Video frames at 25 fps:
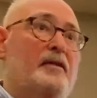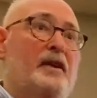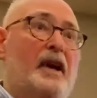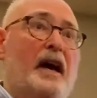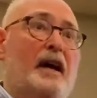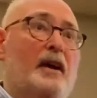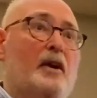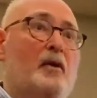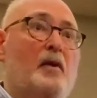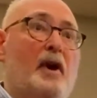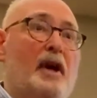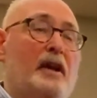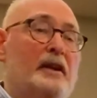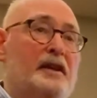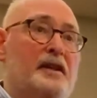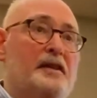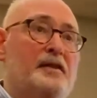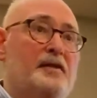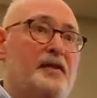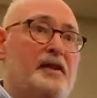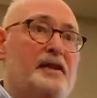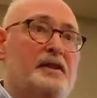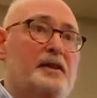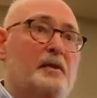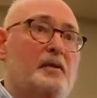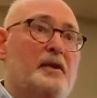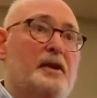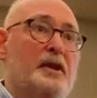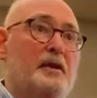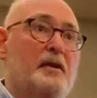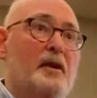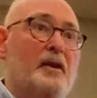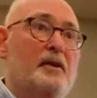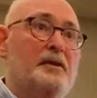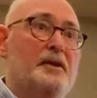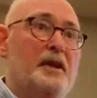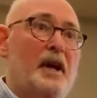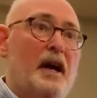had a wellness visit with your
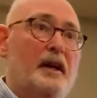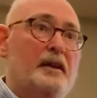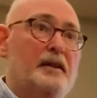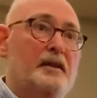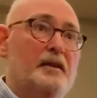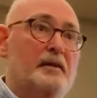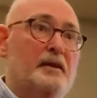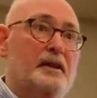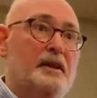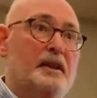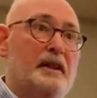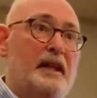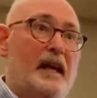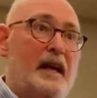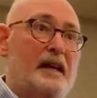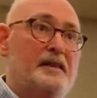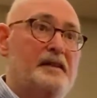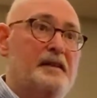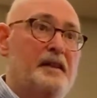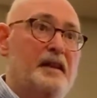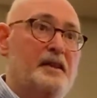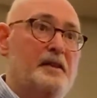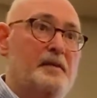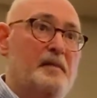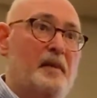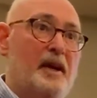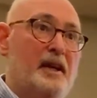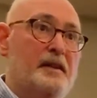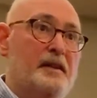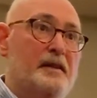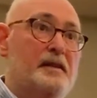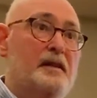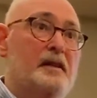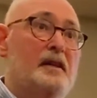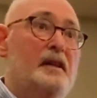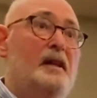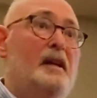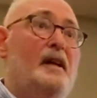own doctor in the last 6 months?
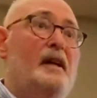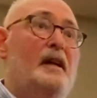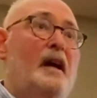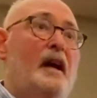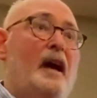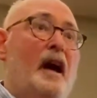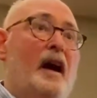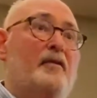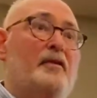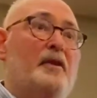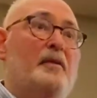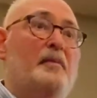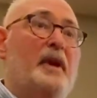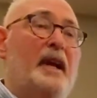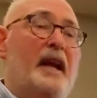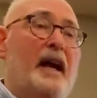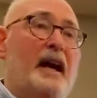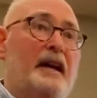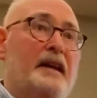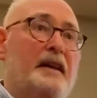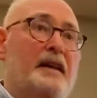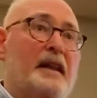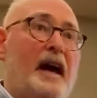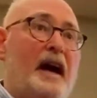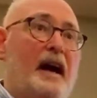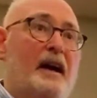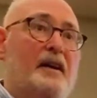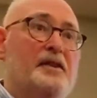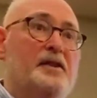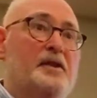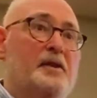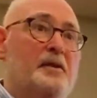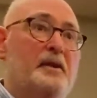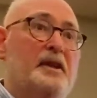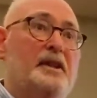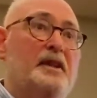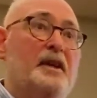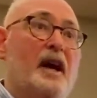Have you been out of the house
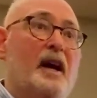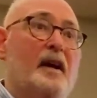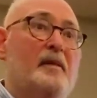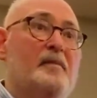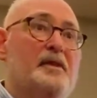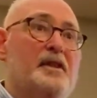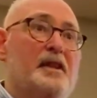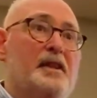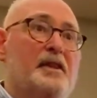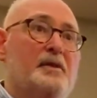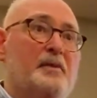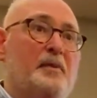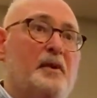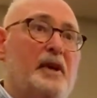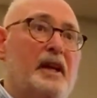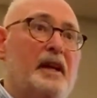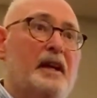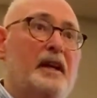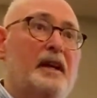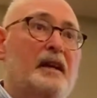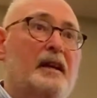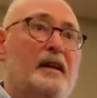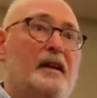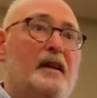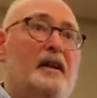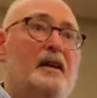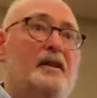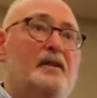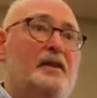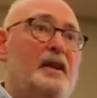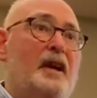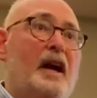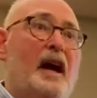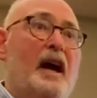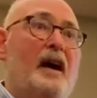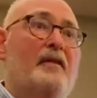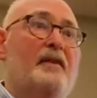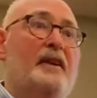3 times this week? Do you
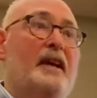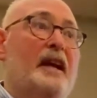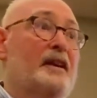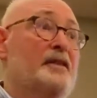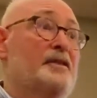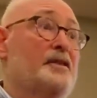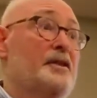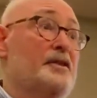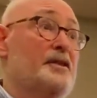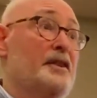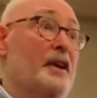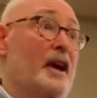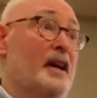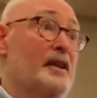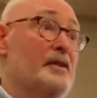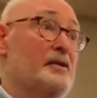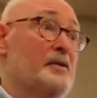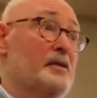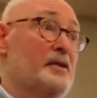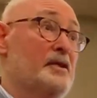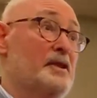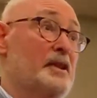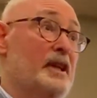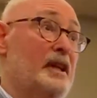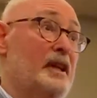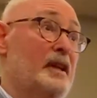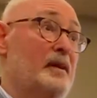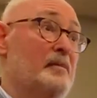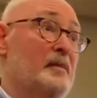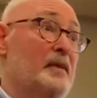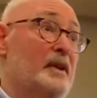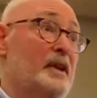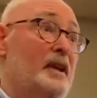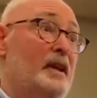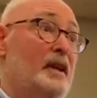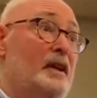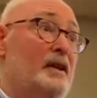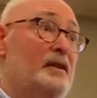have an exercise
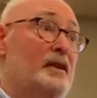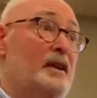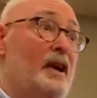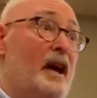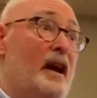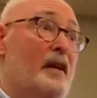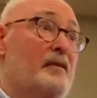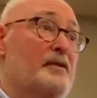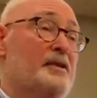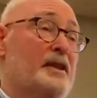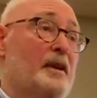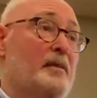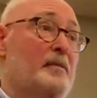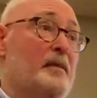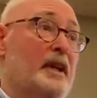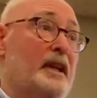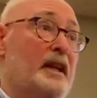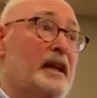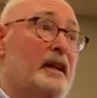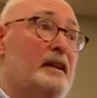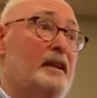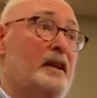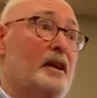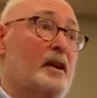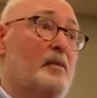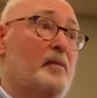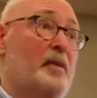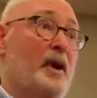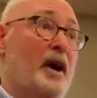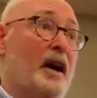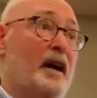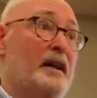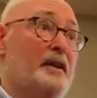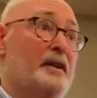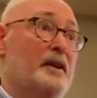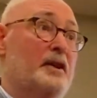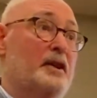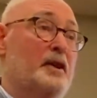regime? Do you have somebody
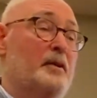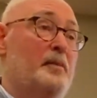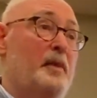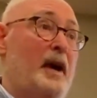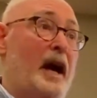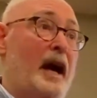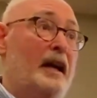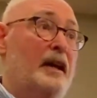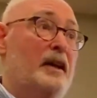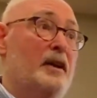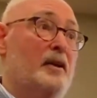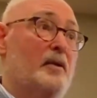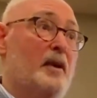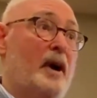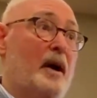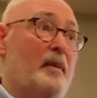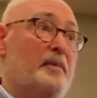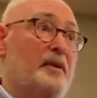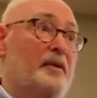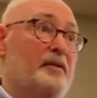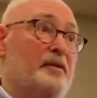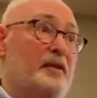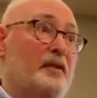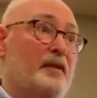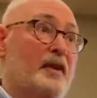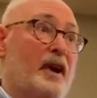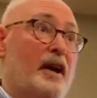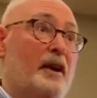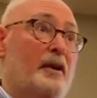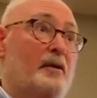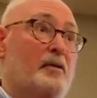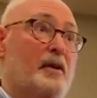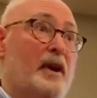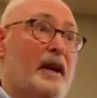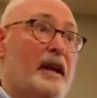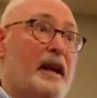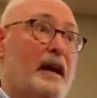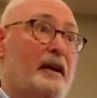nearby that could back you up if you've got to
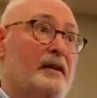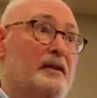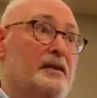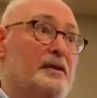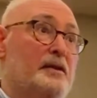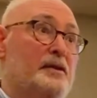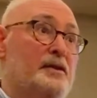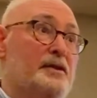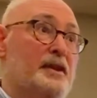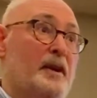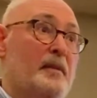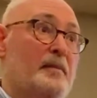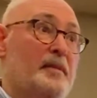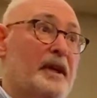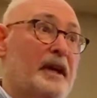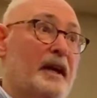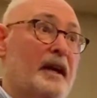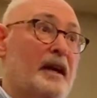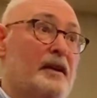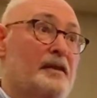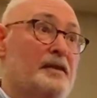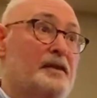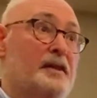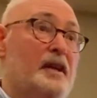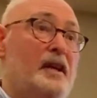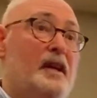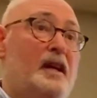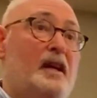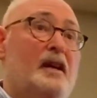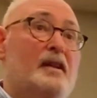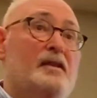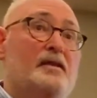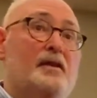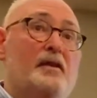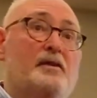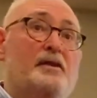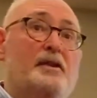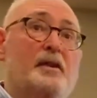run out and do something else?
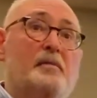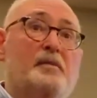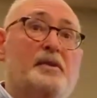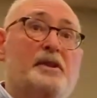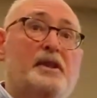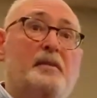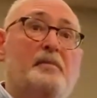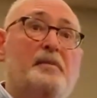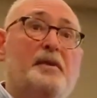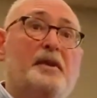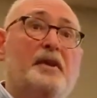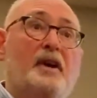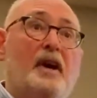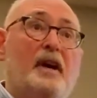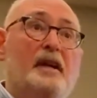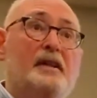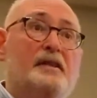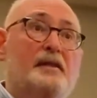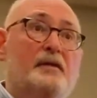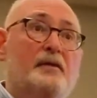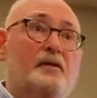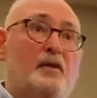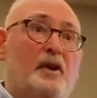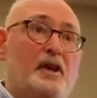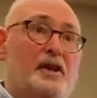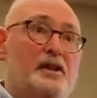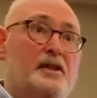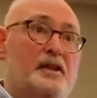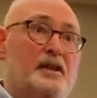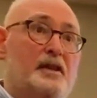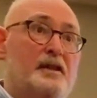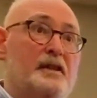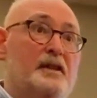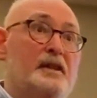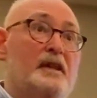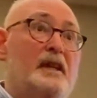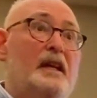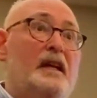So some simple kinds of
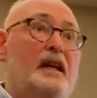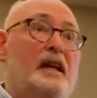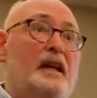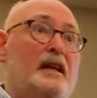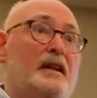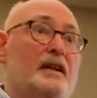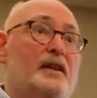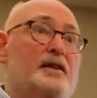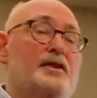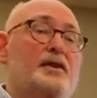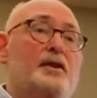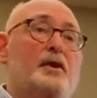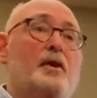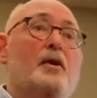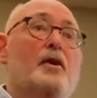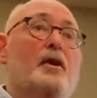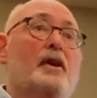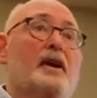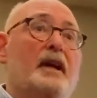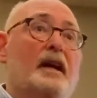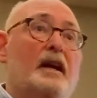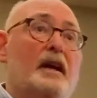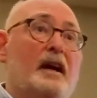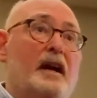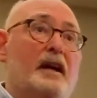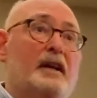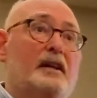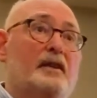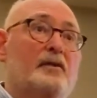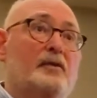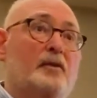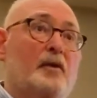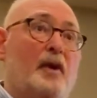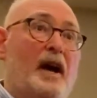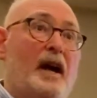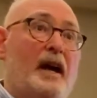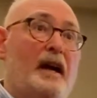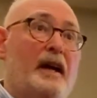questions in a scoring kind of
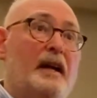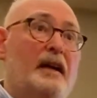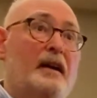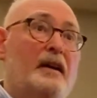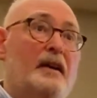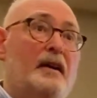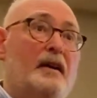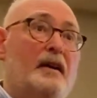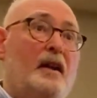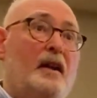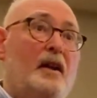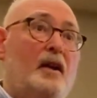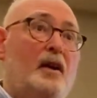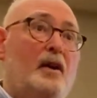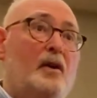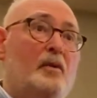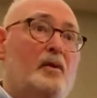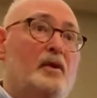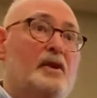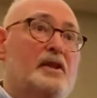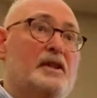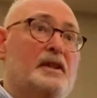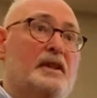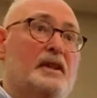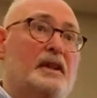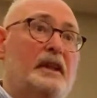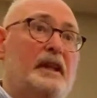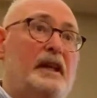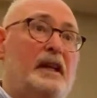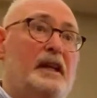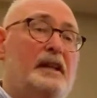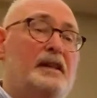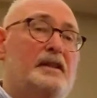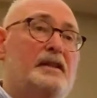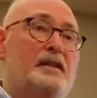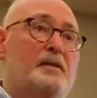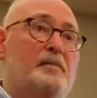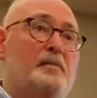way, which
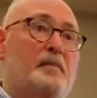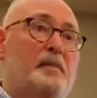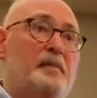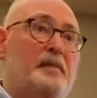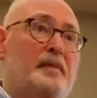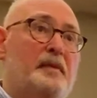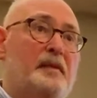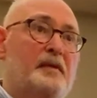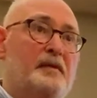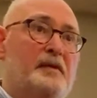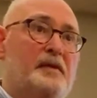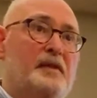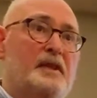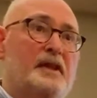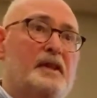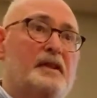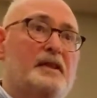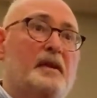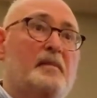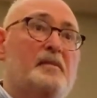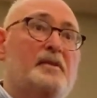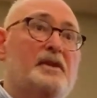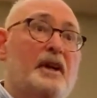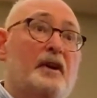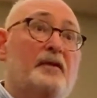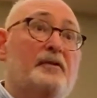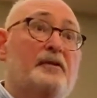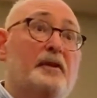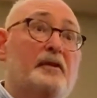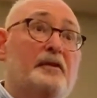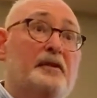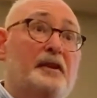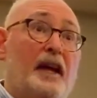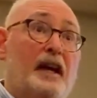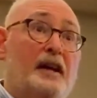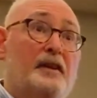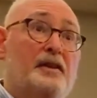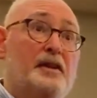leads to some
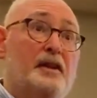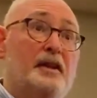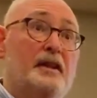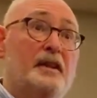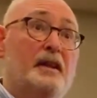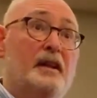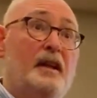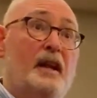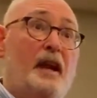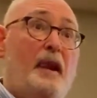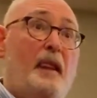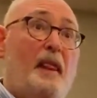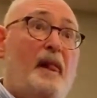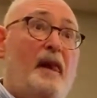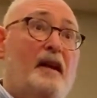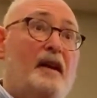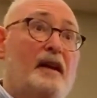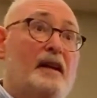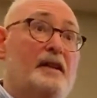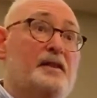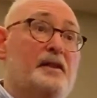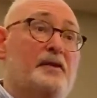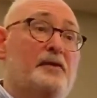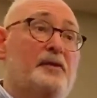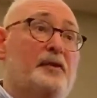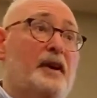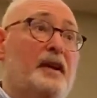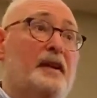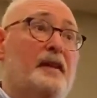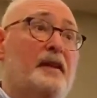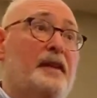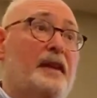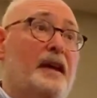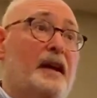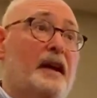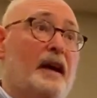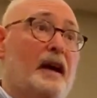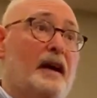self-reflection. It's a fun
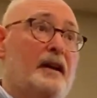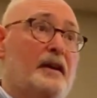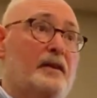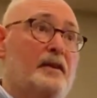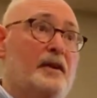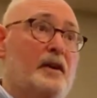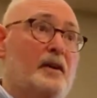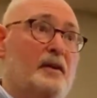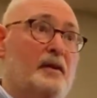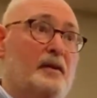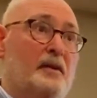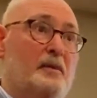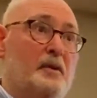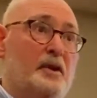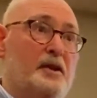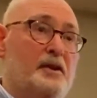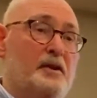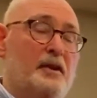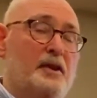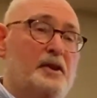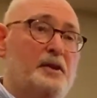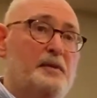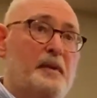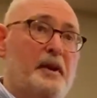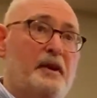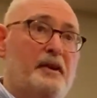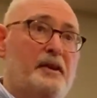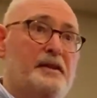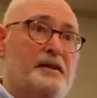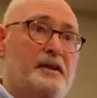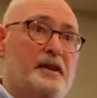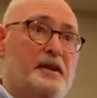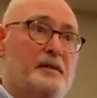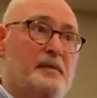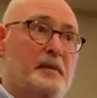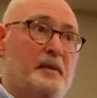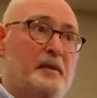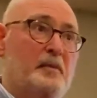thing. I don't know what your experience
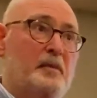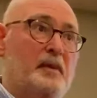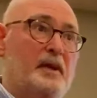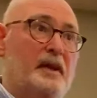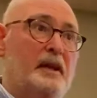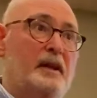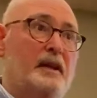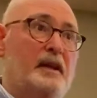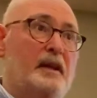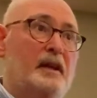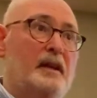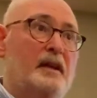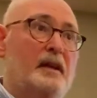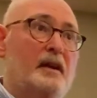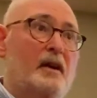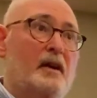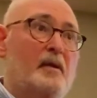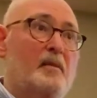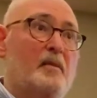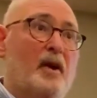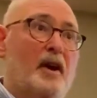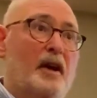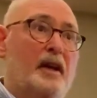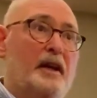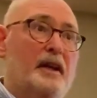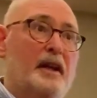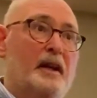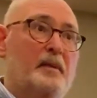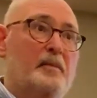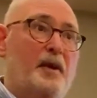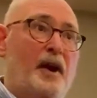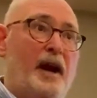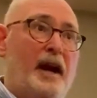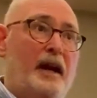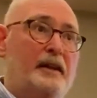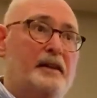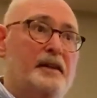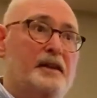is, but in our marketing
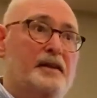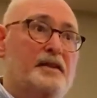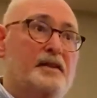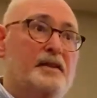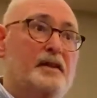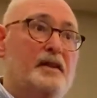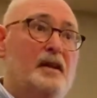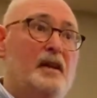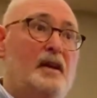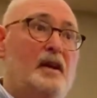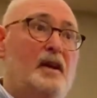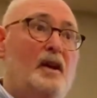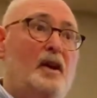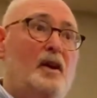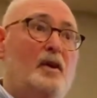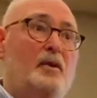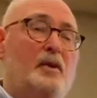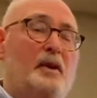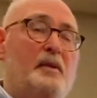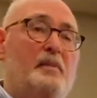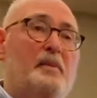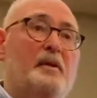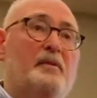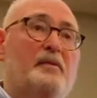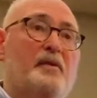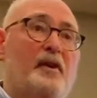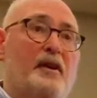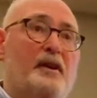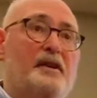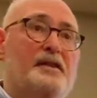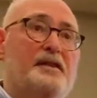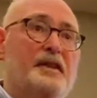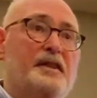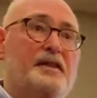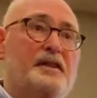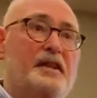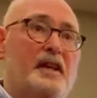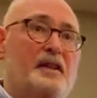practice, we've been very
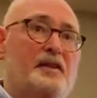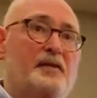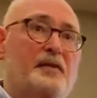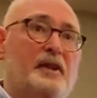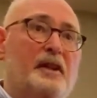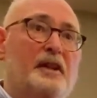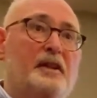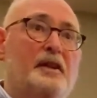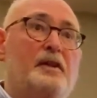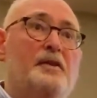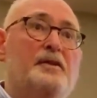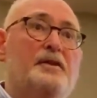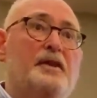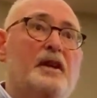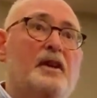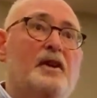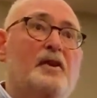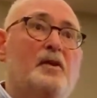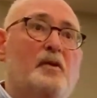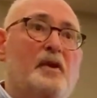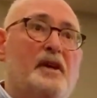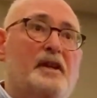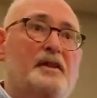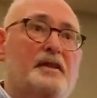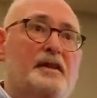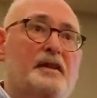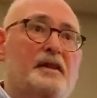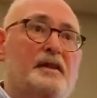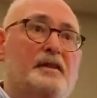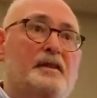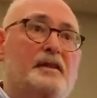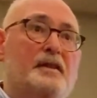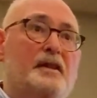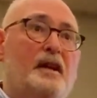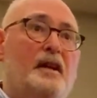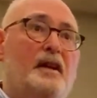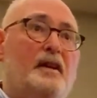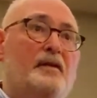successful at using
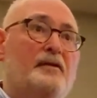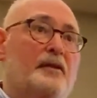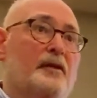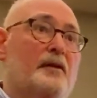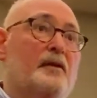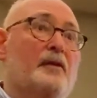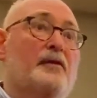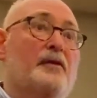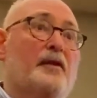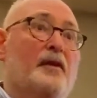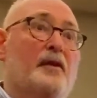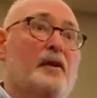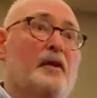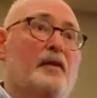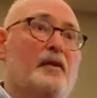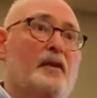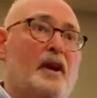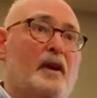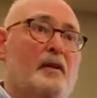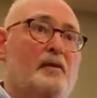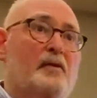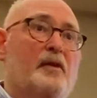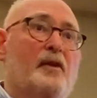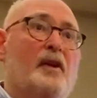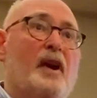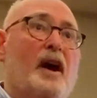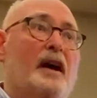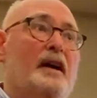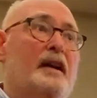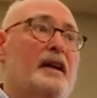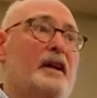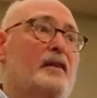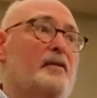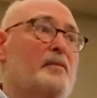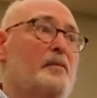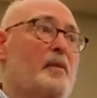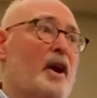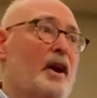quizzes for a variety
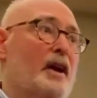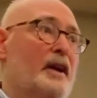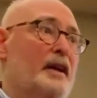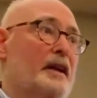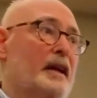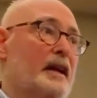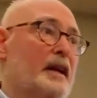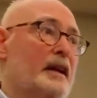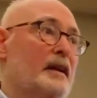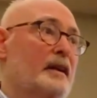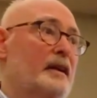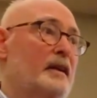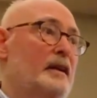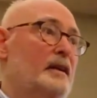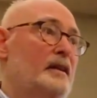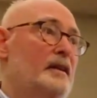of marketing